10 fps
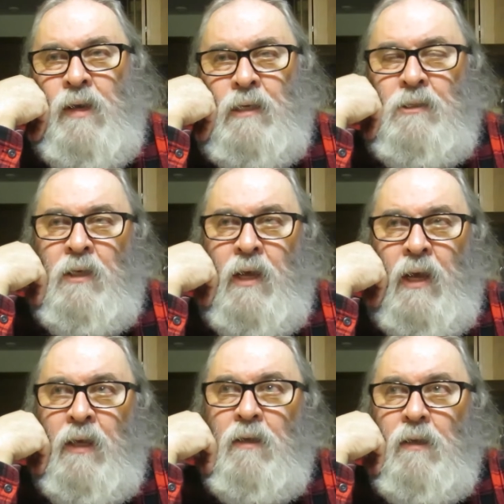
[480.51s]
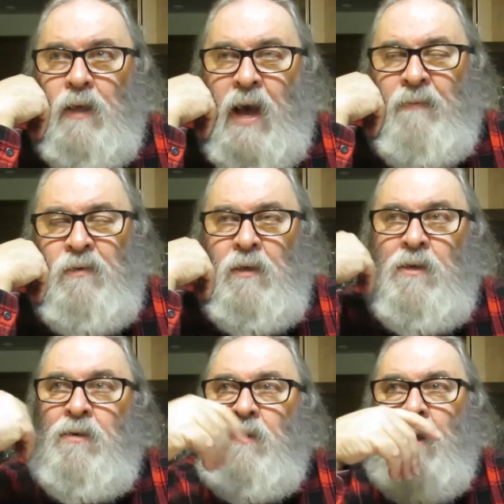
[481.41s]
yesterday
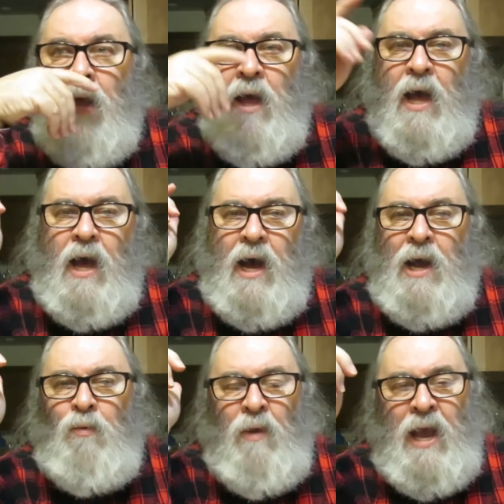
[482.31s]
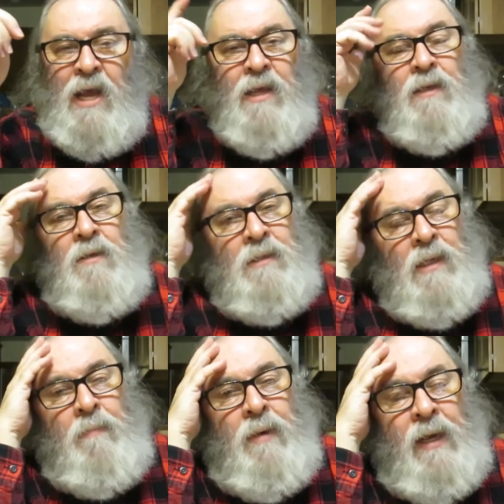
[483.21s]
afternoon, I ran into
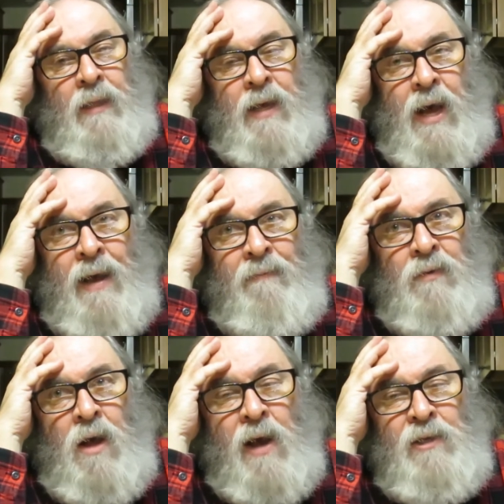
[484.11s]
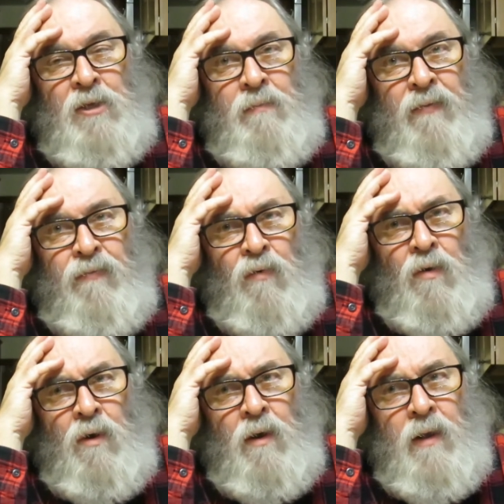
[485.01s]
somebody that I have talked to
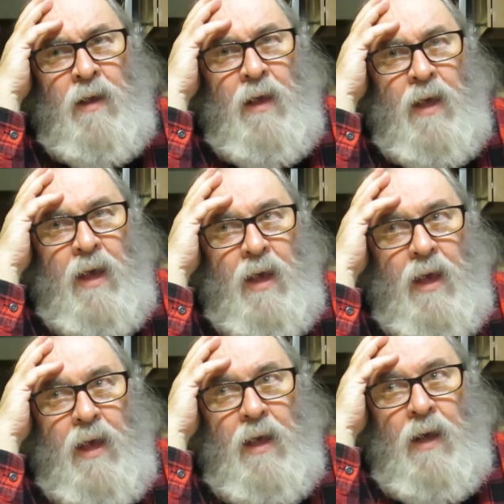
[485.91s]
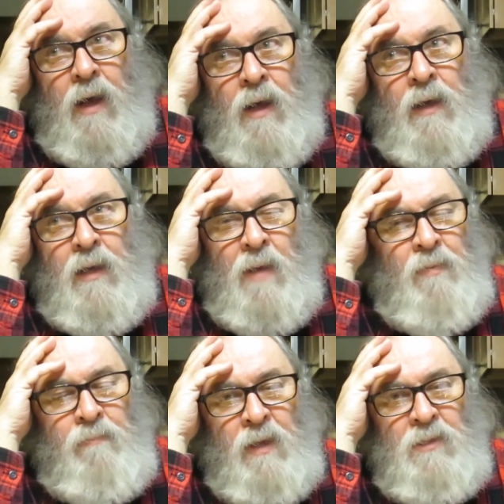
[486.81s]
before uh, a
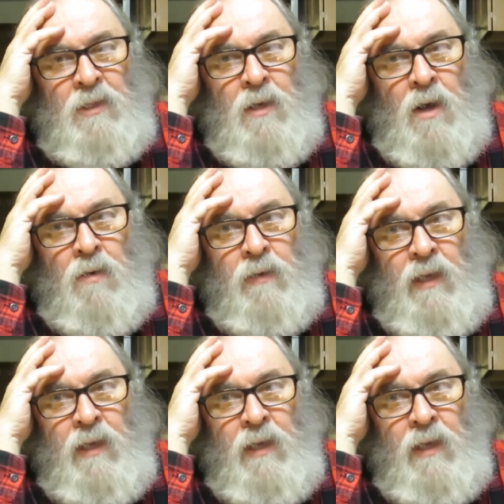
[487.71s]
couple months ago.